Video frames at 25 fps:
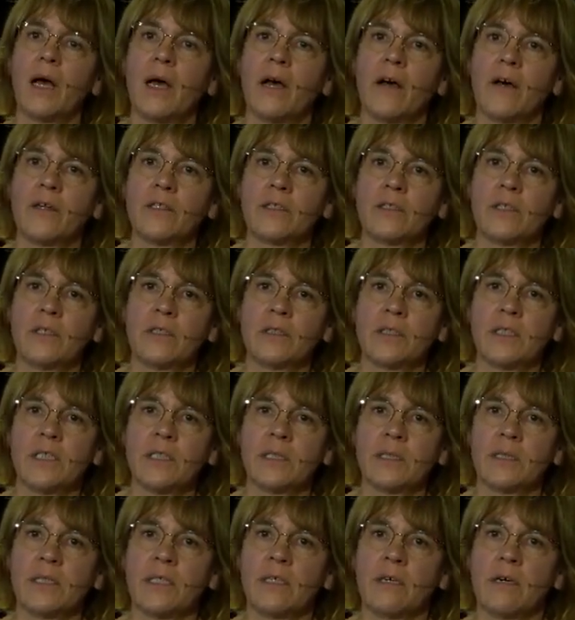Under
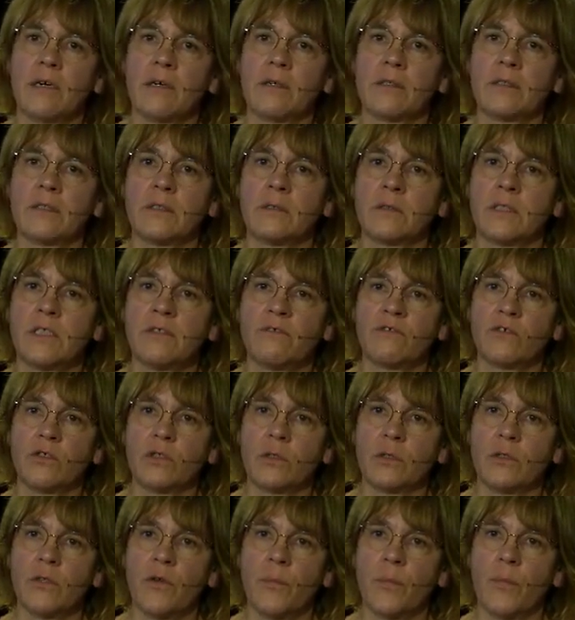this, there are a
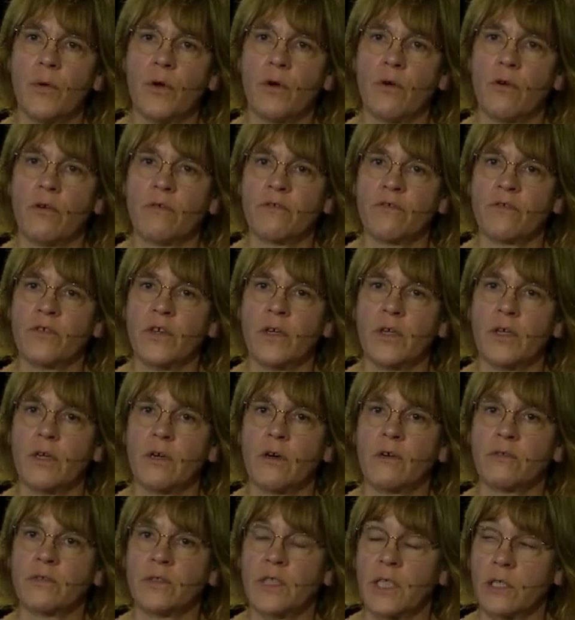different number
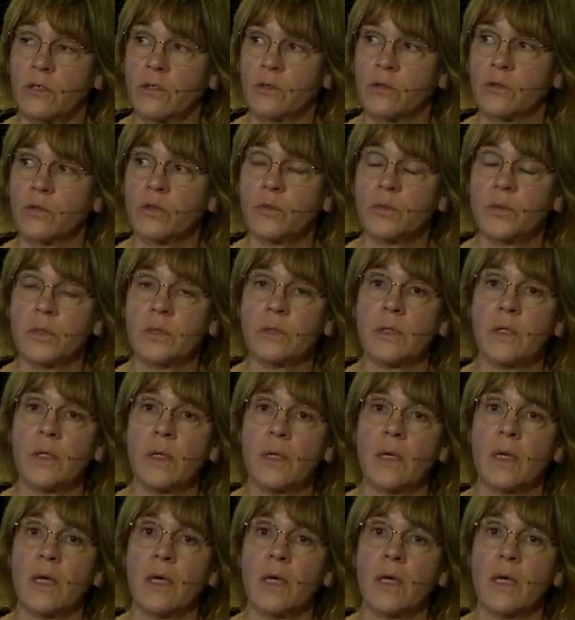of sector groups,